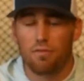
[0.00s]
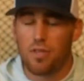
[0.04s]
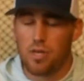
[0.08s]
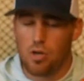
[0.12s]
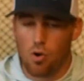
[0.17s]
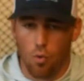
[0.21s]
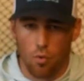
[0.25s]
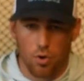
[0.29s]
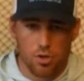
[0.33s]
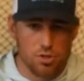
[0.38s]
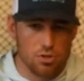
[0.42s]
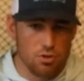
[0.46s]
The
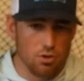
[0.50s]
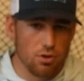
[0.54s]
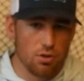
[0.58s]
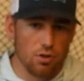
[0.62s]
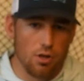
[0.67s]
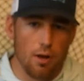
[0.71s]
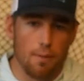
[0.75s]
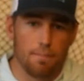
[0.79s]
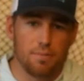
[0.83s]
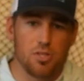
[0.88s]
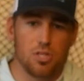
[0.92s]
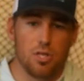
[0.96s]
oyster
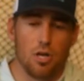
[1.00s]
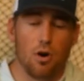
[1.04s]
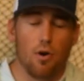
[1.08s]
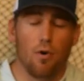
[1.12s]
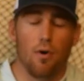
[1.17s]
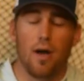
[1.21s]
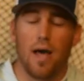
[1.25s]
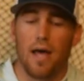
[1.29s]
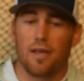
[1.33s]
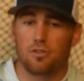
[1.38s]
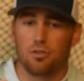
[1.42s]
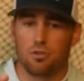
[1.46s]
clumps, you know,
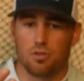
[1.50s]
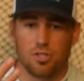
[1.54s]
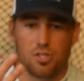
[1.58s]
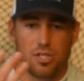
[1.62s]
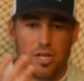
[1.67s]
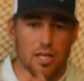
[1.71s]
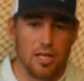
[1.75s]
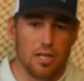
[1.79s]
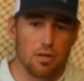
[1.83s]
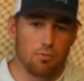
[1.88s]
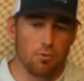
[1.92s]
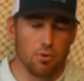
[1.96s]
as you're
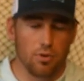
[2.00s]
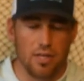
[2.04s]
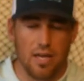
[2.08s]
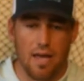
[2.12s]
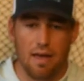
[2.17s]
sitting in really